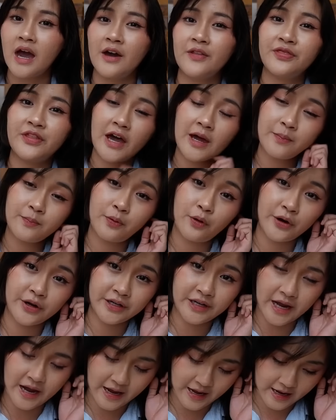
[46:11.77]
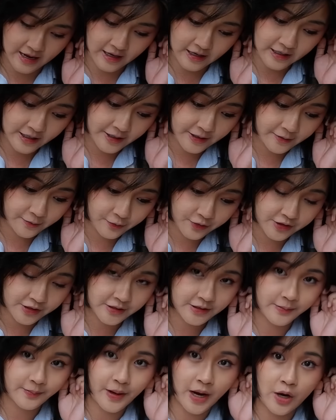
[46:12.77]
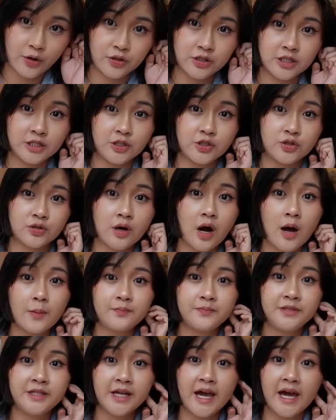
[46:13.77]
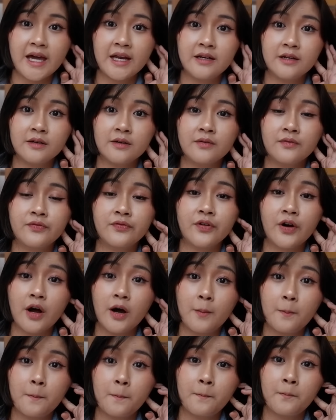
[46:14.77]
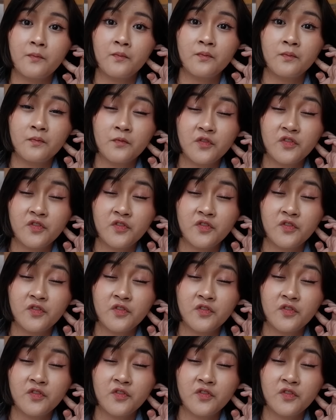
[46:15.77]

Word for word: At that point, I was about to drop dead from